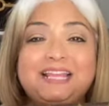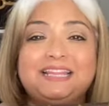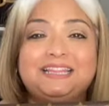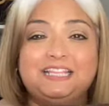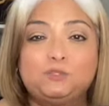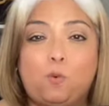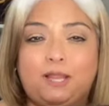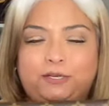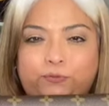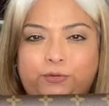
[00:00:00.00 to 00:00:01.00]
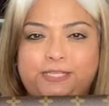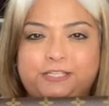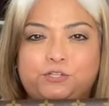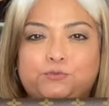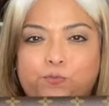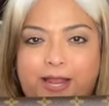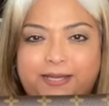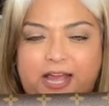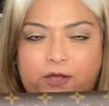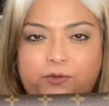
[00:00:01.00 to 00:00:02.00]
This wallet retails right
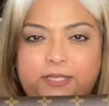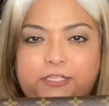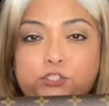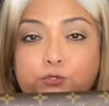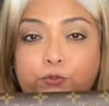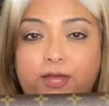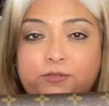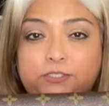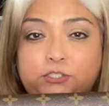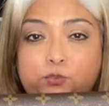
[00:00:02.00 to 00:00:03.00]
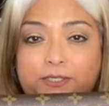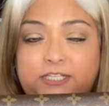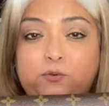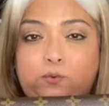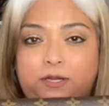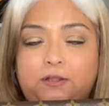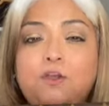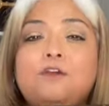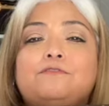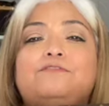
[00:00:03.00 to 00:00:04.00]
now in 2021
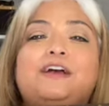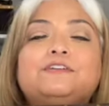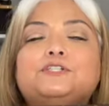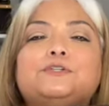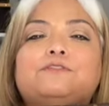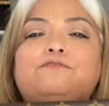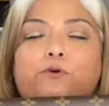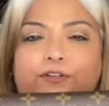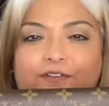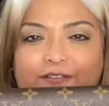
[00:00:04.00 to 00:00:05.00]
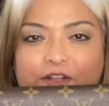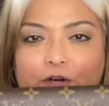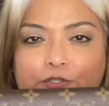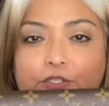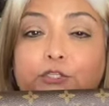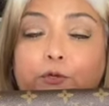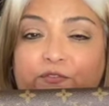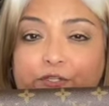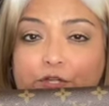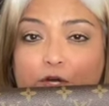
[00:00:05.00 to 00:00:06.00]
for $545 on the Louis
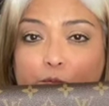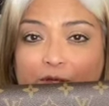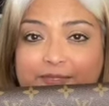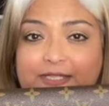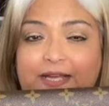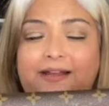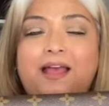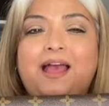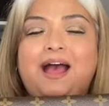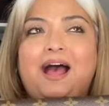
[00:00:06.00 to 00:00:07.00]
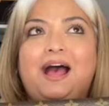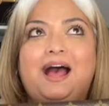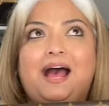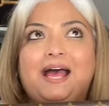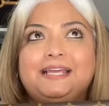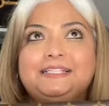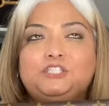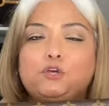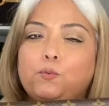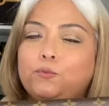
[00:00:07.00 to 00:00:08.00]
Vuitton website. I
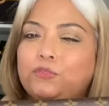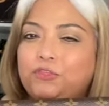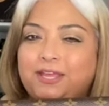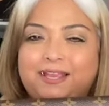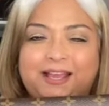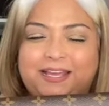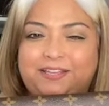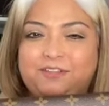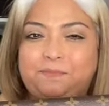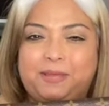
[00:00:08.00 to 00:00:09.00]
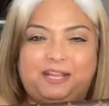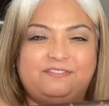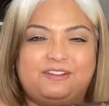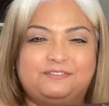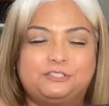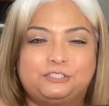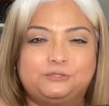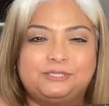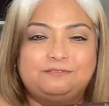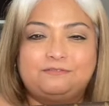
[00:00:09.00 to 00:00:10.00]
don't think I even paid
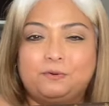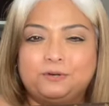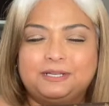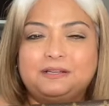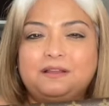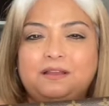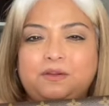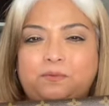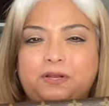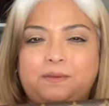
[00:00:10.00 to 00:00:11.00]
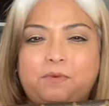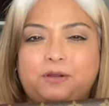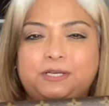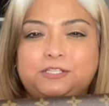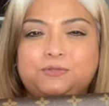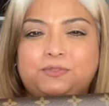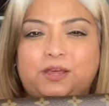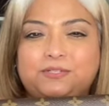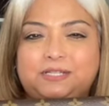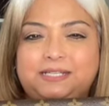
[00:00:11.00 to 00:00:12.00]
$500 for it when I bought it in
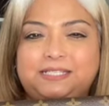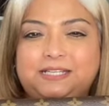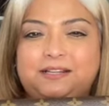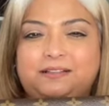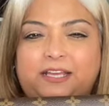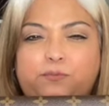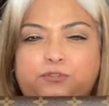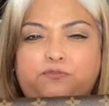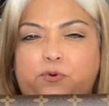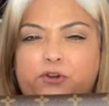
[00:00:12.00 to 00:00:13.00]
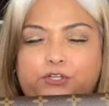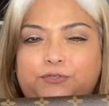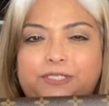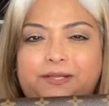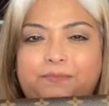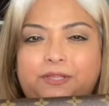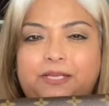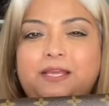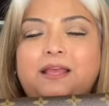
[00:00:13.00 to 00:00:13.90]
2018. I think it was $400 something.